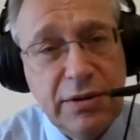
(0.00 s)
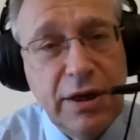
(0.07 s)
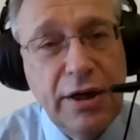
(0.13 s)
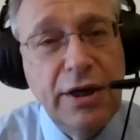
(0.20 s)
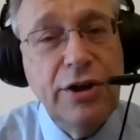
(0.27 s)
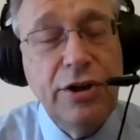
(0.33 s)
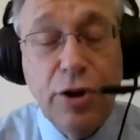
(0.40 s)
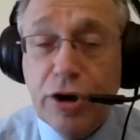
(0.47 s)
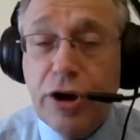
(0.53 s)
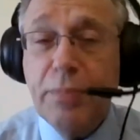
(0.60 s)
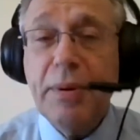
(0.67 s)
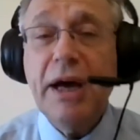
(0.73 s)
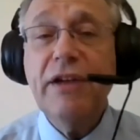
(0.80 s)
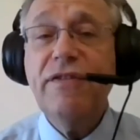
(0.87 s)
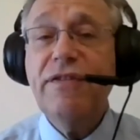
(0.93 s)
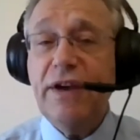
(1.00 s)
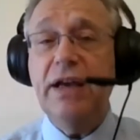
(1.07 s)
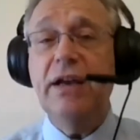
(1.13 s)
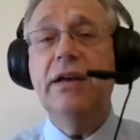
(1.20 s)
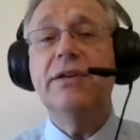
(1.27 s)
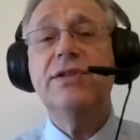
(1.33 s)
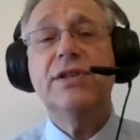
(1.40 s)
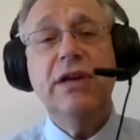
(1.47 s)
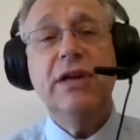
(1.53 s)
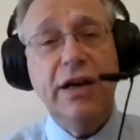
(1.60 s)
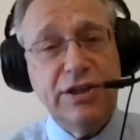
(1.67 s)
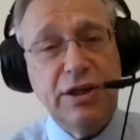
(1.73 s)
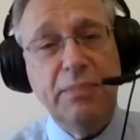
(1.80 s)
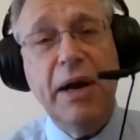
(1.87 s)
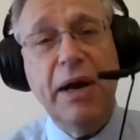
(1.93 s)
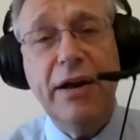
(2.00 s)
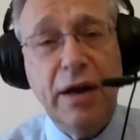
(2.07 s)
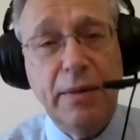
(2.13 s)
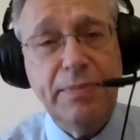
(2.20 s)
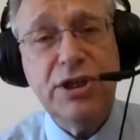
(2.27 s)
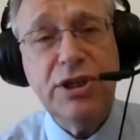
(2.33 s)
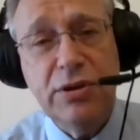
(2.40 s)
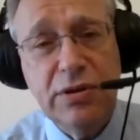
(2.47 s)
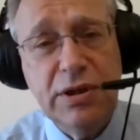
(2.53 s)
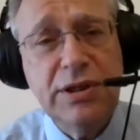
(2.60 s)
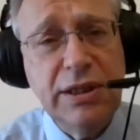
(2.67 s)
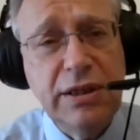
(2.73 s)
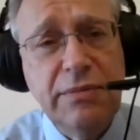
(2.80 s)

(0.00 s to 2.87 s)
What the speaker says: not about fairness. It's about opportunity.